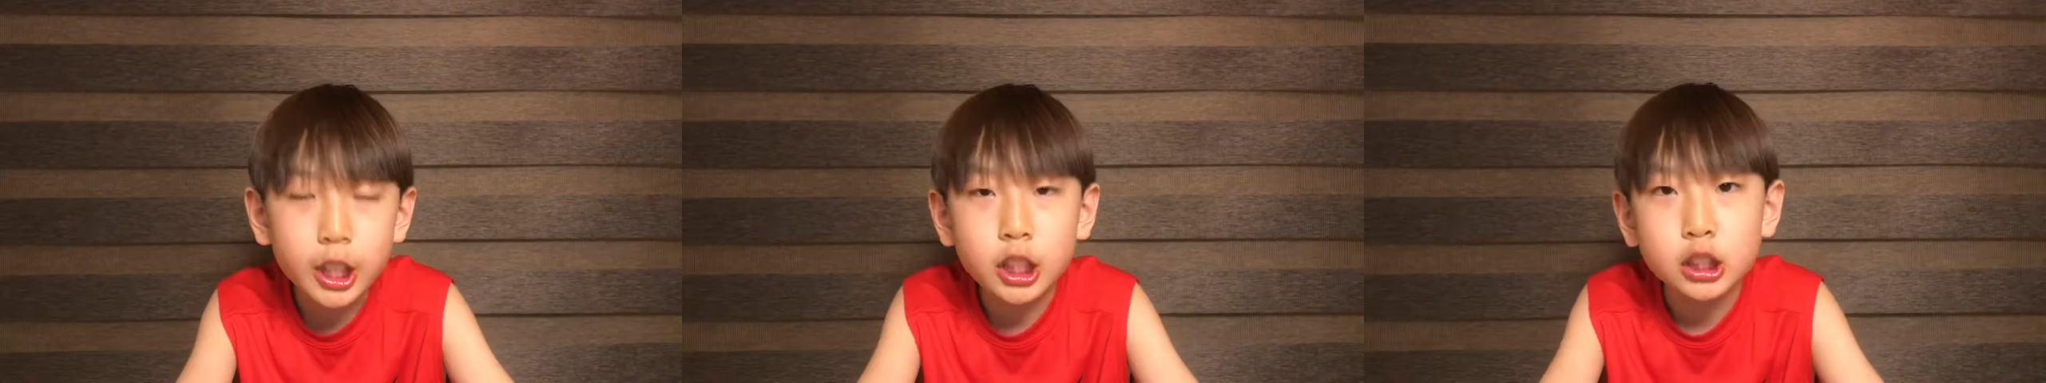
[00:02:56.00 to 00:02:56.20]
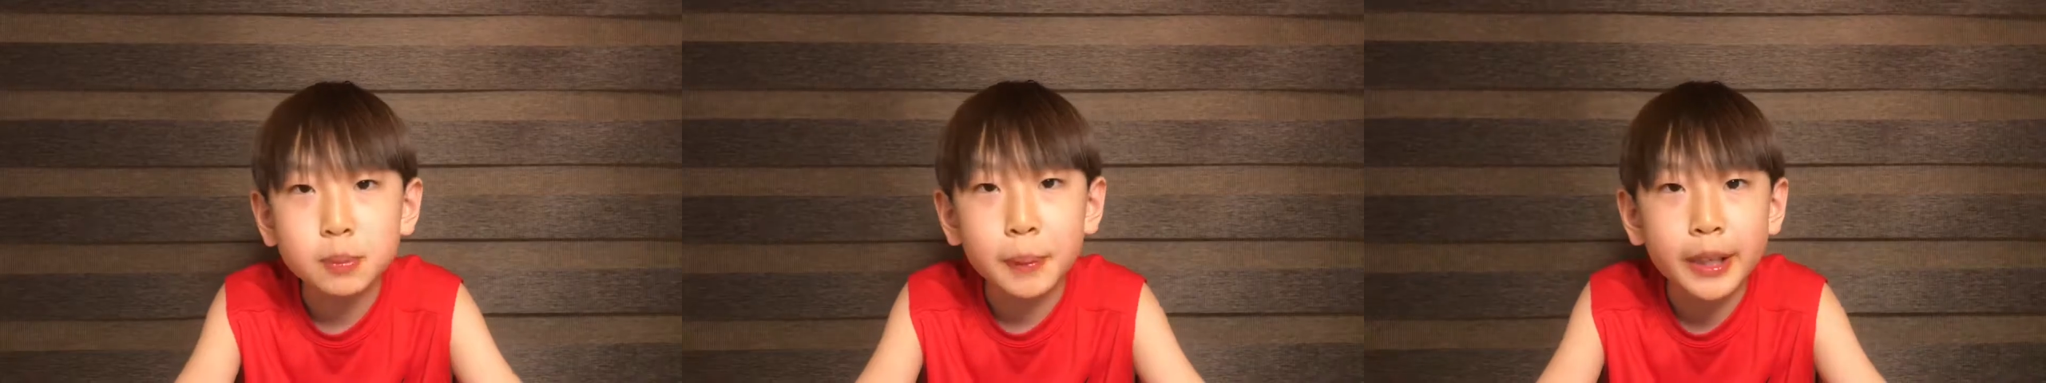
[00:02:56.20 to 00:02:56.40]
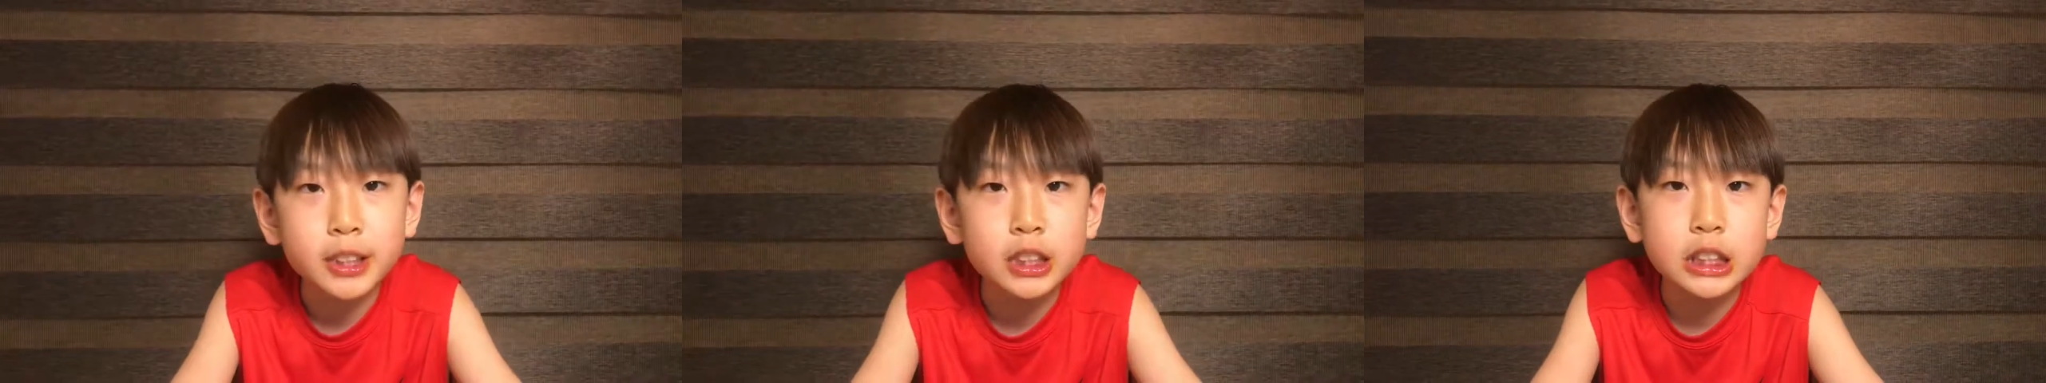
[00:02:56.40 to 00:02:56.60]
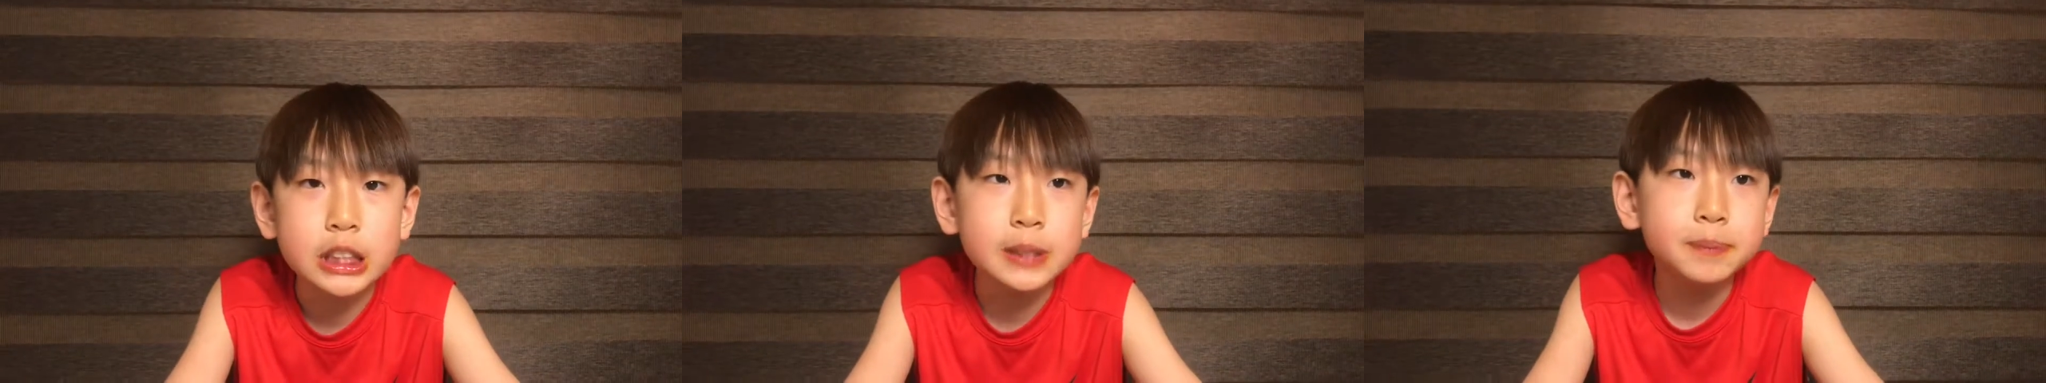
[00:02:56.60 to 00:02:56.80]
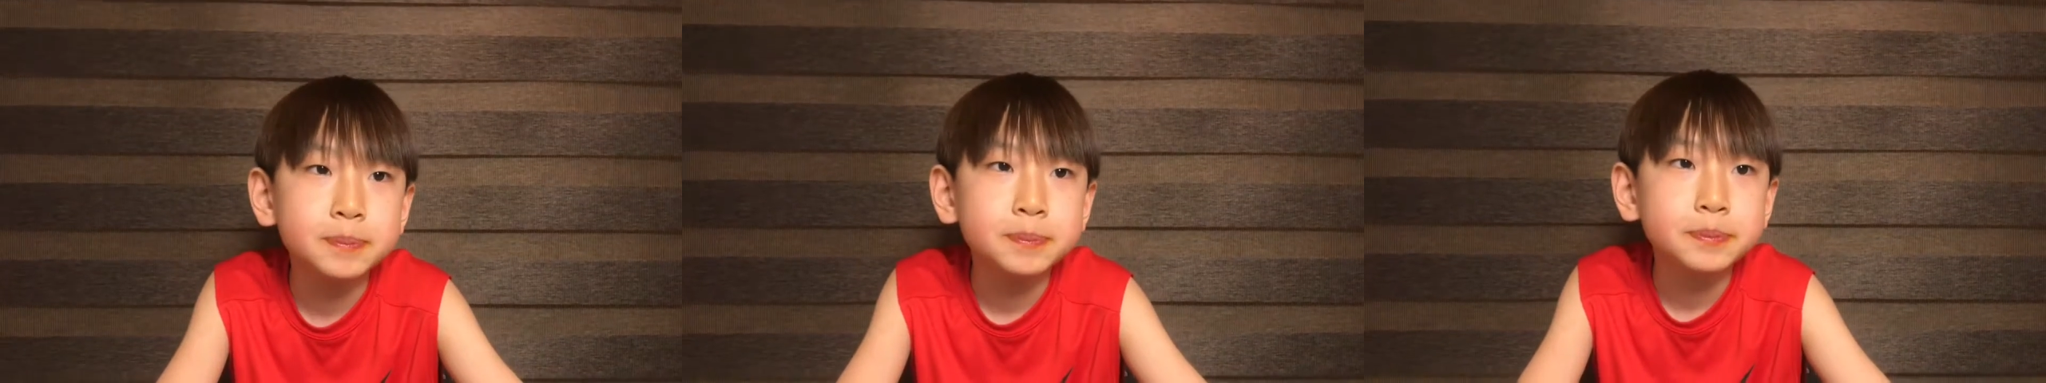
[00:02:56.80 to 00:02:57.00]
it is
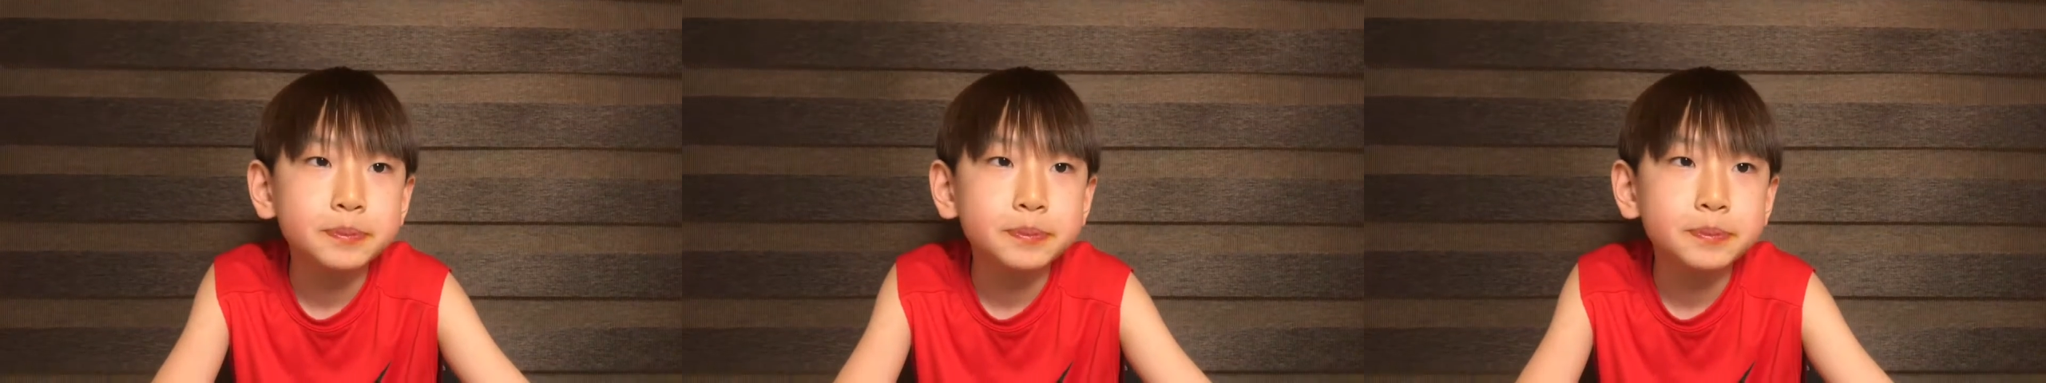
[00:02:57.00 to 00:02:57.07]
spicy.